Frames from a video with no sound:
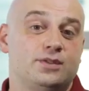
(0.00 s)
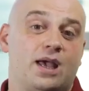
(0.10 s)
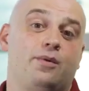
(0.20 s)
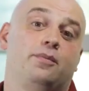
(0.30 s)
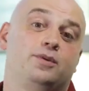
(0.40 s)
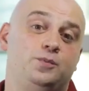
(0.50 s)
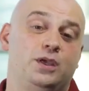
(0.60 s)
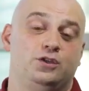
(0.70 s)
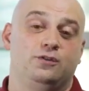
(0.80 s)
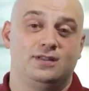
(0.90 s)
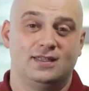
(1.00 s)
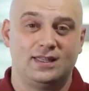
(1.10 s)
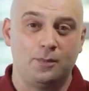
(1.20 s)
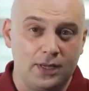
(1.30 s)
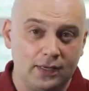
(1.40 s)
This ensures
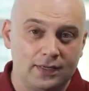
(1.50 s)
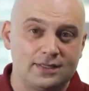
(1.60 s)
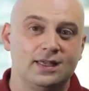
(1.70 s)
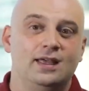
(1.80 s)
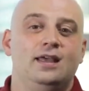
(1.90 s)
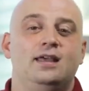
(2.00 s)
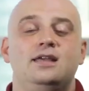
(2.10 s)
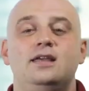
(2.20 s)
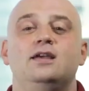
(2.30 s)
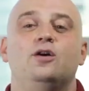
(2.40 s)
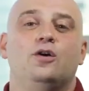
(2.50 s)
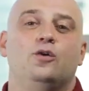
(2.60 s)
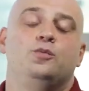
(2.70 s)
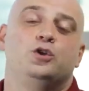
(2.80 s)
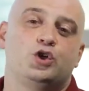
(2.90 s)
stability and reduces the
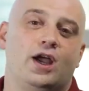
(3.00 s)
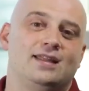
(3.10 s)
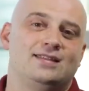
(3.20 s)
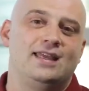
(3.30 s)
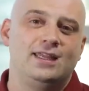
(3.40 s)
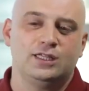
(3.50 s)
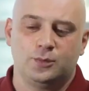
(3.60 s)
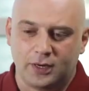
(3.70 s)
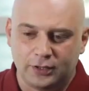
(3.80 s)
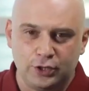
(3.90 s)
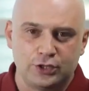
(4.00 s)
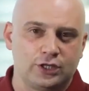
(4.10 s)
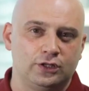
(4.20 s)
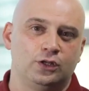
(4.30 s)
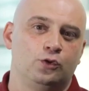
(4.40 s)
risk to almost
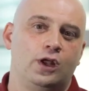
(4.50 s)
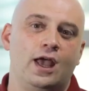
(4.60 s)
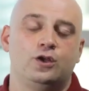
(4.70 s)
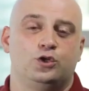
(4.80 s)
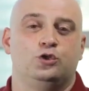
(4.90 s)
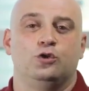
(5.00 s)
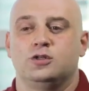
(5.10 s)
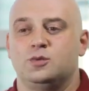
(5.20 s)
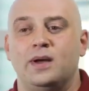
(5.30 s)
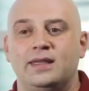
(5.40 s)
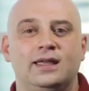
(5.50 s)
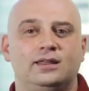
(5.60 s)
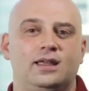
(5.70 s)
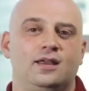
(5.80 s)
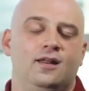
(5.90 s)
zero that something will
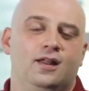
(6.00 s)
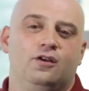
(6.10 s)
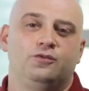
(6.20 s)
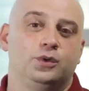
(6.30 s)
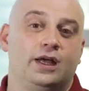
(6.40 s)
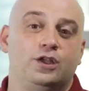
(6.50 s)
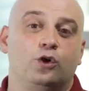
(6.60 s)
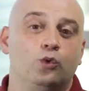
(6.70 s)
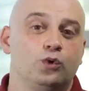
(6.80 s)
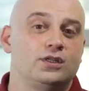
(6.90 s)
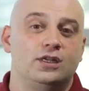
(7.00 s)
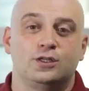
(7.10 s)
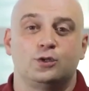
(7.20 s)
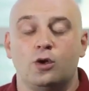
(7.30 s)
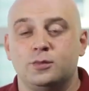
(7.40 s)
happen to the coin in
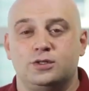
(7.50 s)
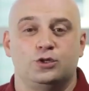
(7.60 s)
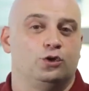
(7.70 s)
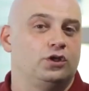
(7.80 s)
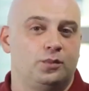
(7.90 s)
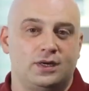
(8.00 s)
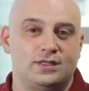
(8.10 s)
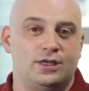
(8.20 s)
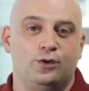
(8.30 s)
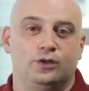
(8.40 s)
terms of the rate or